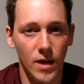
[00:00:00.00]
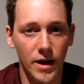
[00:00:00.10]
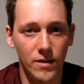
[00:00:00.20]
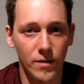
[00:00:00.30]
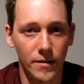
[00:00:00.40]

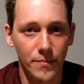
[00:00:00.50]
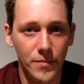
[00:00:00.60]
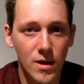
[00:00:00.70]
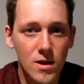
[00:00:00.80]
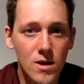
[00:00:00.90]
Anyway,
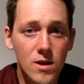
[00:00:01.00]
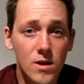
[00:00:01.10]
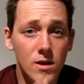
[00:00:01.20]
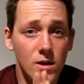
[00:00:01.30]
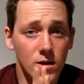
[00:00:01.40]

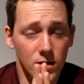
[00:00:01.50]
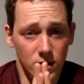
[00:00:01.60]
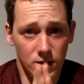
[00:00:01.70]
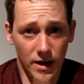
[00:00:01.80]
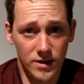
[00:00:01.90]

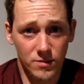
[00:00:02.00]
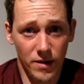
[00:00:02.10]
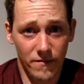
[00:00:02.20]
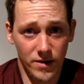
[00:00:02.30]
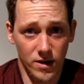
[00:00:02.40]
that is
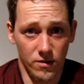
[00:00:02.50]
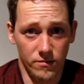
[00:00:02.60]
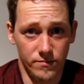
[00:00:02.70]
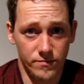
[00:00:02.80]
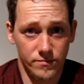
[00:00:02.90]
my video.
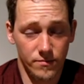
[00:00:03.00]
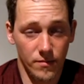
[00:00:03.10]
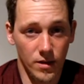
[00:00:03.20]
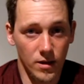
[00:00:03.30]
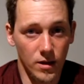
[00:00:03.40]

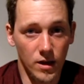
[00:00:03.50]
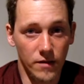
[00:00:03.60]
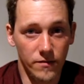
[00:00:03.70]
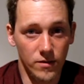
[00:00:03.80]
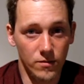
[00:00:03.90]

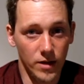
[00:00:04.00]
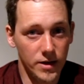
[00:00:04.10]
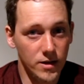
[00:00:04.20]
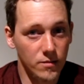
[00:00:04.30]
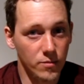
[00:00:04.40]
If you
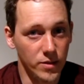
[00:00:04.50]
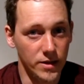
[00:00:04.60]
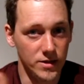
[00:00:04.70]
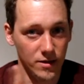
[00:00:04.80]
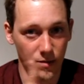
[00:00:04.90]
liked it,
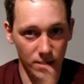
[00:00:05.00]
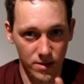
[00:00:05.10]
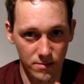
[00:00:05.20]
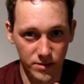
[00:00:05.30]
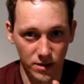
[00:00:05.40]
please give me a
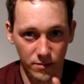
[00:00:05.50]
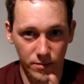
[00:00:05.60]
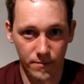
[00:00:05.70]
thumbs up.